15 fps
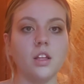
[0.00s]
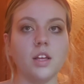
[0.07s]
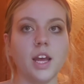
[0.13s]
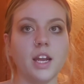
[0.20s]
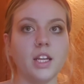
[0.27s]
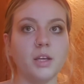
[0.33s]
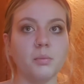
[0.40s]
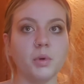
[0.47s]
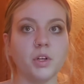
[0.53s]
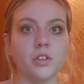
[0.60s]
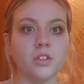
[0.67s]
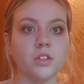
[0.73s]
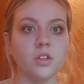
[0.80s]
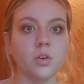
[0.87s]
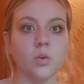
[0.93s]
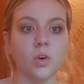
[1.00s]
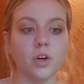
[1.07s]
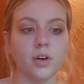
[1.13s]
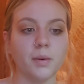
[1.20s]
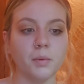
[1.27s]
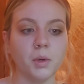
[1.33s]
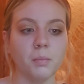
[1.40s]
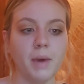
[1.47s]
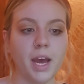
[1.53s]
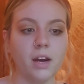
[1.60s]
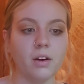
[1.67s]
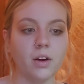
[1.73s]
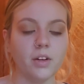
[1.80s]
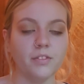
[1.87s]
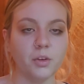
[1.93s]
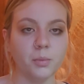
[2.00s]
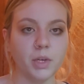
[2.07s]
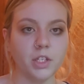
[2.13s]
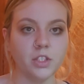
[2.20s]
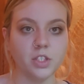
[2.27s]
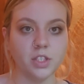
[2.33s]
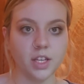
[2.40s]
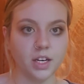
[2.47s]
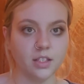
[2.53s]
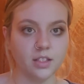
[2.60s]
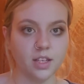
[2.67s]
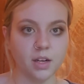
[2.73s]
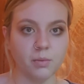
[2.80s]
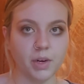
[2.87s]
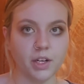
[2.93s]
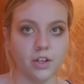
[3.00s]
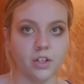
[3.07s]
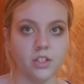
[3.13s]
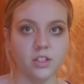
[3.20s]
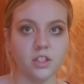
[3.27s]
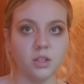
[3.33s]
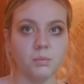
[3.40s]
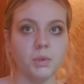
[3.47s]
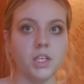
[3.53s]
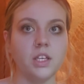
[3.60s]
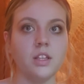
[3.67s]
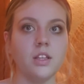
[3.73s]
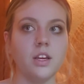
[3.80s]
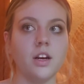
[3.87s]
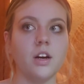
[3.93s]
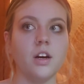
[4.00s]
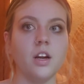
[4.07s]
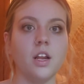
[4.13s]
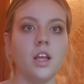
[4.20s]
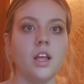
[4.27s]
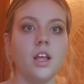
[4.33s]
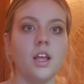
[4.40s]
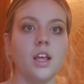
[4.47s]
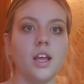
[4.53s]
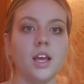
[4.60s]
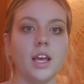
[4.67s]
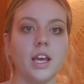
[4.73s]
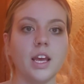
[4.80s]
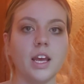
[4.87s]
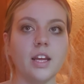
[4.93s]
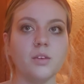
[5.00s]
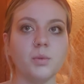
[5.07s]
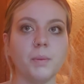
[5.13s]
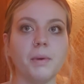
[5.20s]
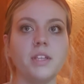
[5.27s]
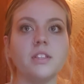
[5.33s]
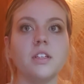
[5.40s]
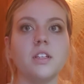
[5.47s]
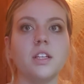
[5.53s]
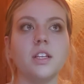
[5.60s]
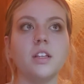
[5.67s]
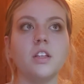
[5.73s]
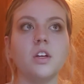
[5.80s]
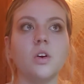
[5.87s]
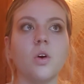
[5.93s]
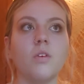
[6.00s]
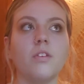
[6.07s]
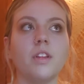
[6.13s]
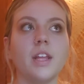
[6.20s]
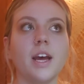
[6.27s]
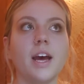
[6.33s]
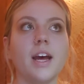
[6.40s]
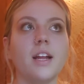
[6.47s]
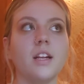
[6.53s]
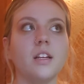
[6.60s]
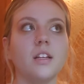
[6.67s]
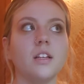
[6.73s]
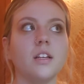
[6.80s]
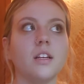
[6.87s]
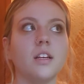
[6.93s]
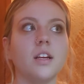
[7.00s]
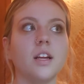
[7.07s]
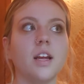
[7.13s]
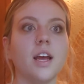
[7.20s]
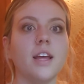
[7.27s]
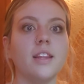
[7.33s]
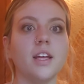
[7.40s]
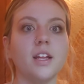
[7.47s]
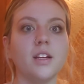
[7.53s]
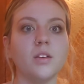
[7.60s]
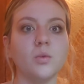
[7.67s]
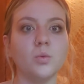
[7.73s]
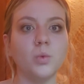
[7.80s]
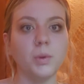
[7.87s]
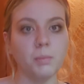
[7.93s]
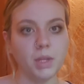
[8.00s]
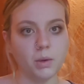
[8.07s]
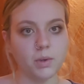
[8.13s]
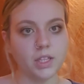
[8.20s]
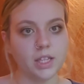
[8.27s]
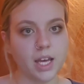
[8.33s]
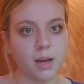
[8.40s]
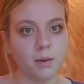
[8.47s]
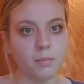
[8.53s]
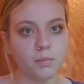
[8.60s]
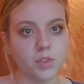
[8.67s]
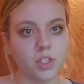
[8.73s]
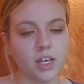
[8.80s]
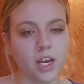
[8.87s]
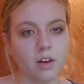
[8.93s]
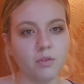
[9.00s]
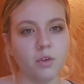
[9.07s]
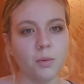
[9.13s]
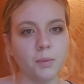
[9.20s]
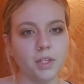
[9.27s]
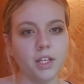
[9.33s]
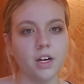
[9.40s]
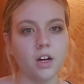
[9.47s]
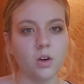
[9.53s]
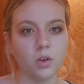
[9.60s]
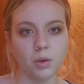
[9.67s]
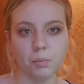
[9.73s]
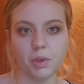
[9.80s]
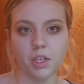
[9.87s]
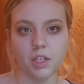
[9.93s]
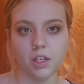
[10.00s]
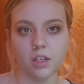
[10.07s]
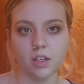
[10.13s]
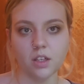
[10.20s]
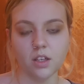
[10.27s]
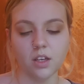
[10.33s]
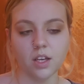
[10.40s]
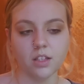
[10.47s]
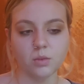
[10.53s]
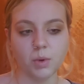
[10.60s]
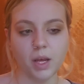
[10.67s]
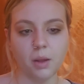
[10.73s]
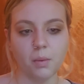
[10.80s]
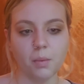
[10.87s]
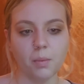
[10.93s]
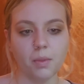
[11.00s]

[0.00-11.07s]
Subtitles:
any personal or criminal background information that is on record is going to be in there. And we basically look over that, and then we meet with them to kind of formulate our own opinion as well.